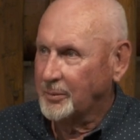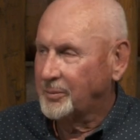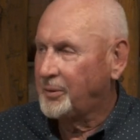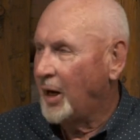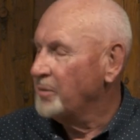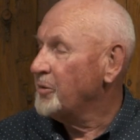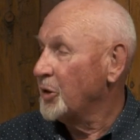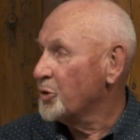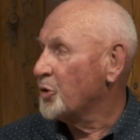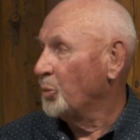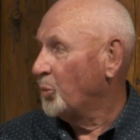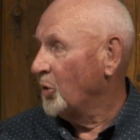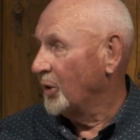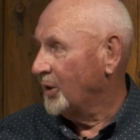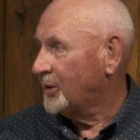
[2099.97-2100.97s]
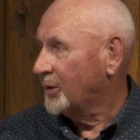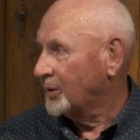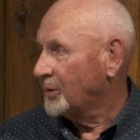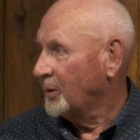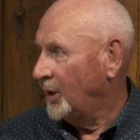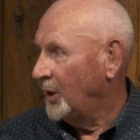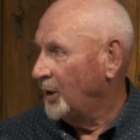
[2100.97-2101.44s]
five years of work
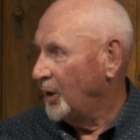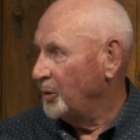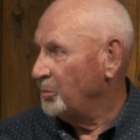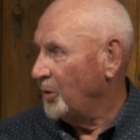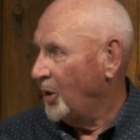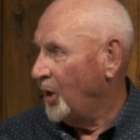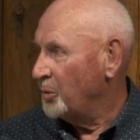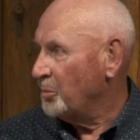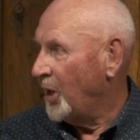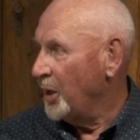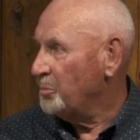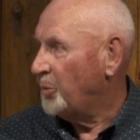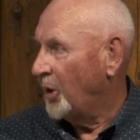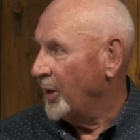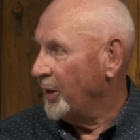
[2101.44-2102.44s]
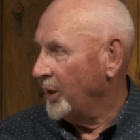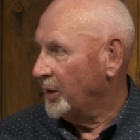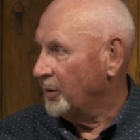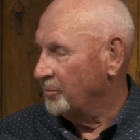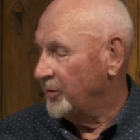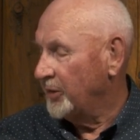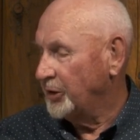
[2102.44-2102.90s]
uh, on my part, I
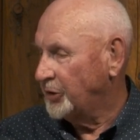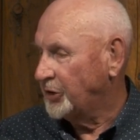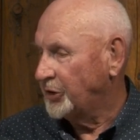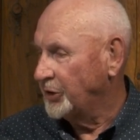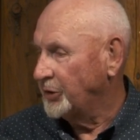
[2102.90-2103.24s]
convinced